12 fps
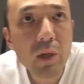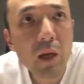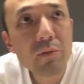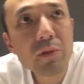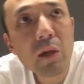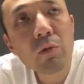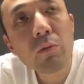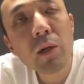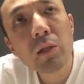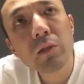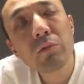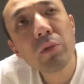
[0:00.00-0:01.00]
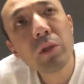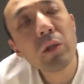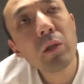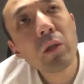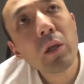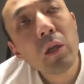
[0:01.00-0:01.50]
several ones.
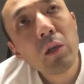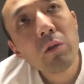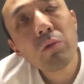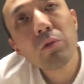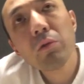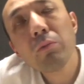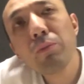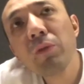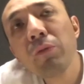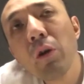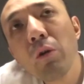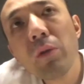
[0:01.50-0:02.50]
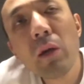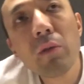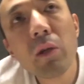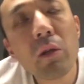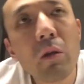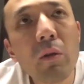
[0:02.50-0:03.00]
Before we have
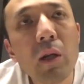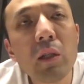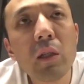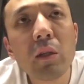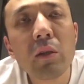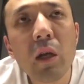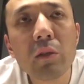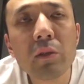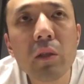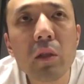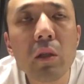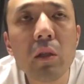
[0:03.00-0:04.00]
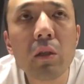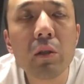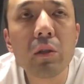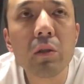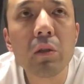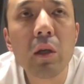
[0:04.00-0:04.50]
already announced
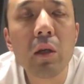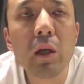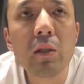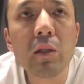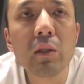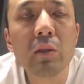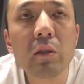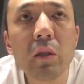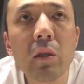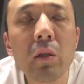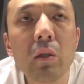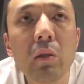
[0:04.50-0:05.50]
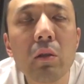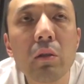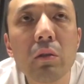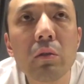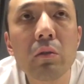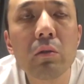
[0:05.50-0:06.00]
I just
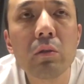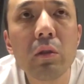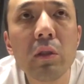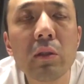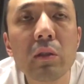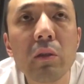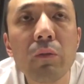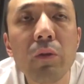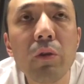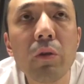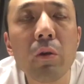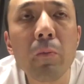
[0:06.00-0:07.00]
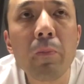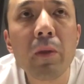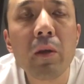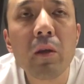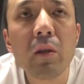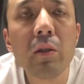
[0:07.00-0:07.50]
list a few.
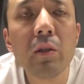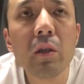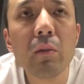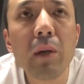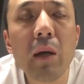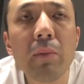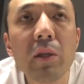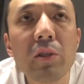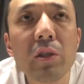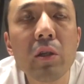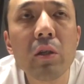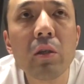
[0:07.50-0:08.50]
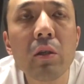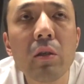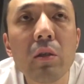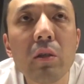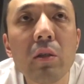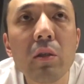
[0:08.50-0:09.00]
In the
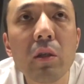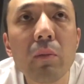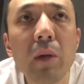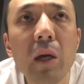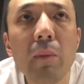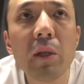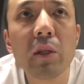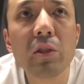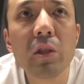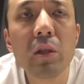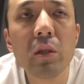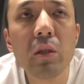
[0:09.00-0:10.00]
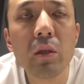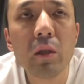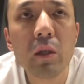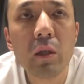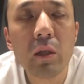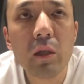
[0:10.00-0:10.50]
public chain
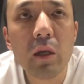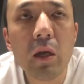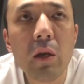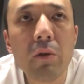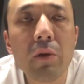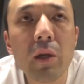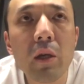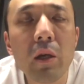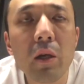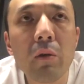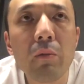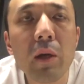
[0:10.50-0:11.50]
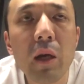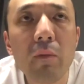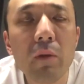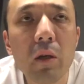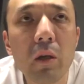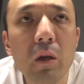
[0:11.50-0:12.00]
area, we have
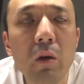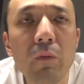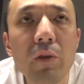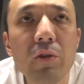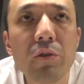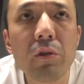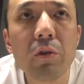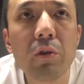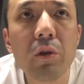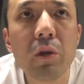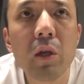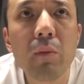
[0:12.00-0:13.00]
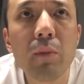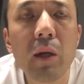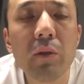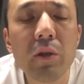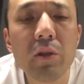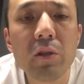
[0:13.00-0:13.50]
an official
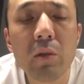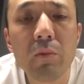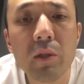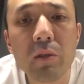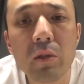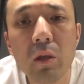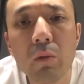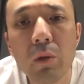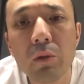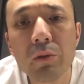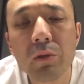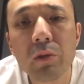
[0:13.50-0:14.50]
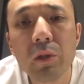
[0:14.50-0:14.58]
partnership with Nervos.